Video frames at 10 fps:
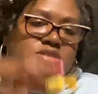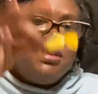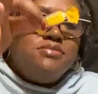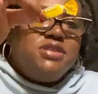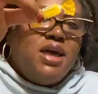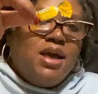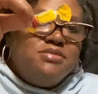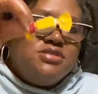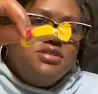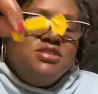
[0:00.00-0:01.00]

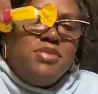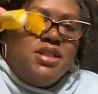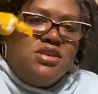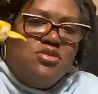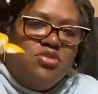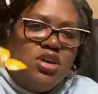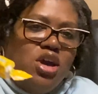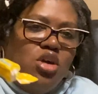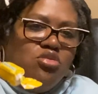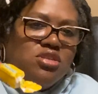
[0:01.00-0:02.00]
sometimes these my little
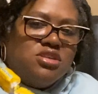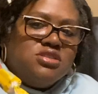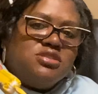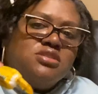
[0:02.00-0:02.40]
Ricolas